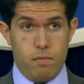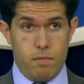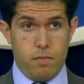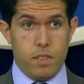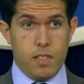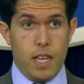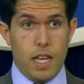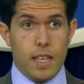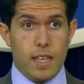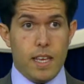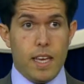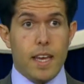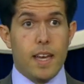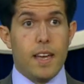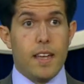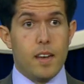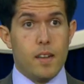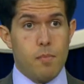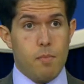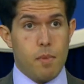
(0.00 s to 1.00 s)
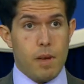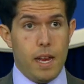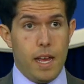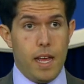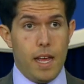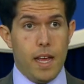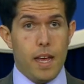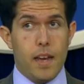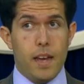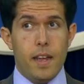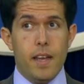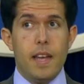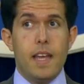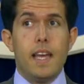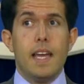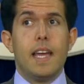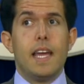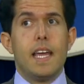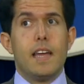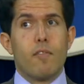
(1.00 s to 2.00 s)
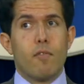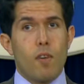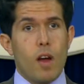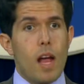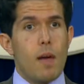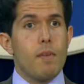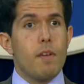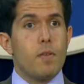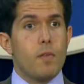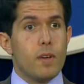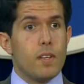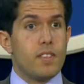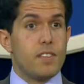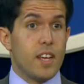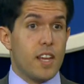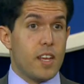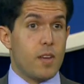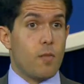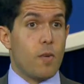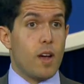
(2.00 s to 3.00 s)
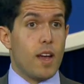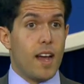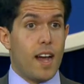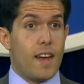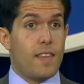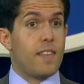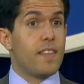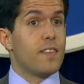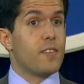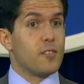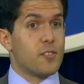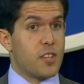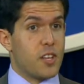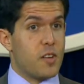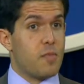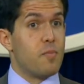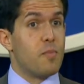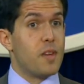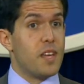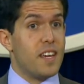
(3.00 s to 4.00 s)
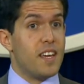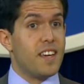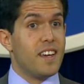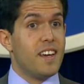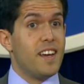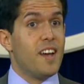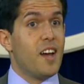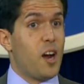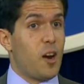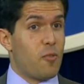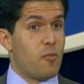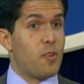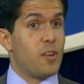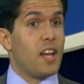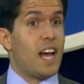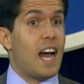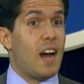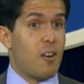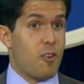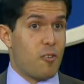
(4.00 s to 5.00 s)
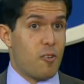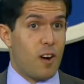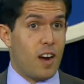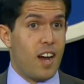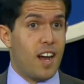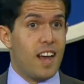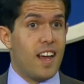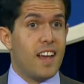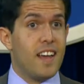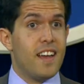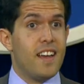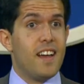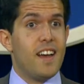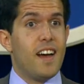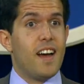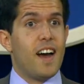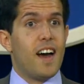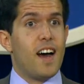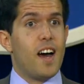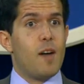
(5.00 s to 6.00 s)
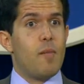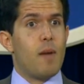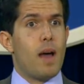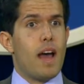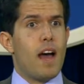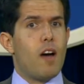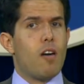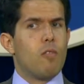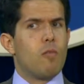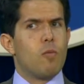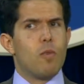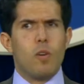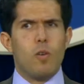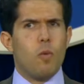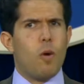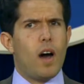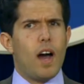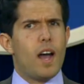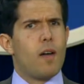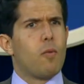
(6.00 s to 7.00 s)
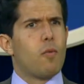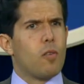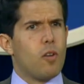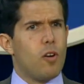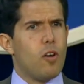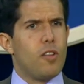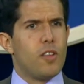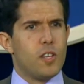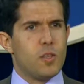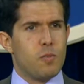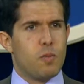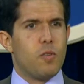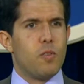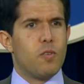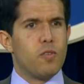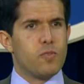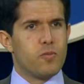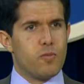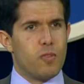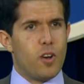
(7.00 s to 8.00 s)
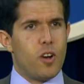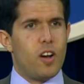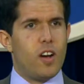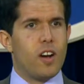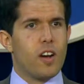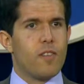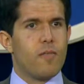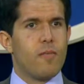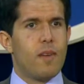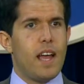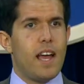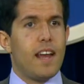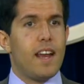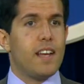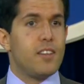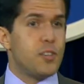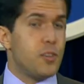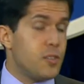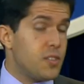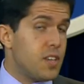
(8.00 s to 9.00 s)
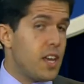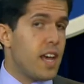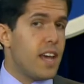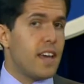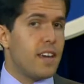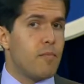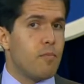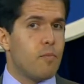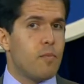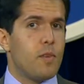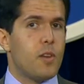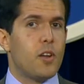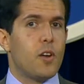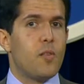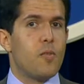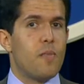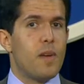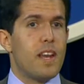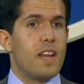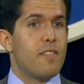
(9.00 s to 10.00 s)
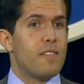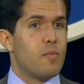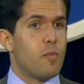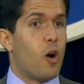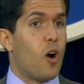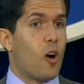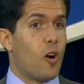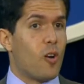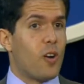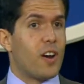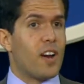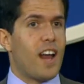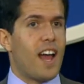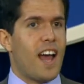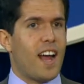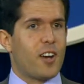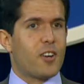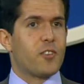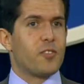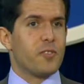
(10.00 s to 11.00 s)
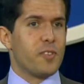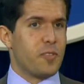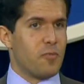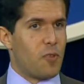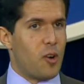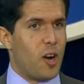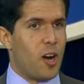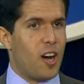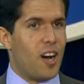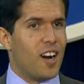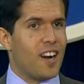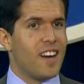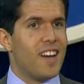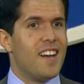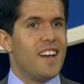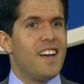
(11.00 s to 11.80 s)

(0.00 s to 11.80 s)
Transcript: Slightly ahead, but ahead. If Romney wins anyway, I think there's going to be a real outcry about, well, why were all these polls wrong? And as you say, many of them aren't actually wrong.